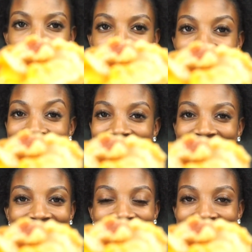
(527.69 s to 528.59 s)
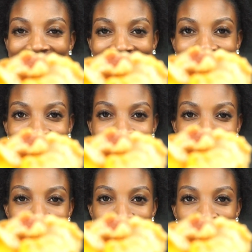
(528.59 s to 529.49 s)
Listen, you see that
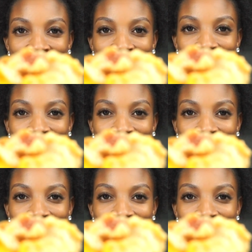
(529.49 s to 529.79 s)
steam?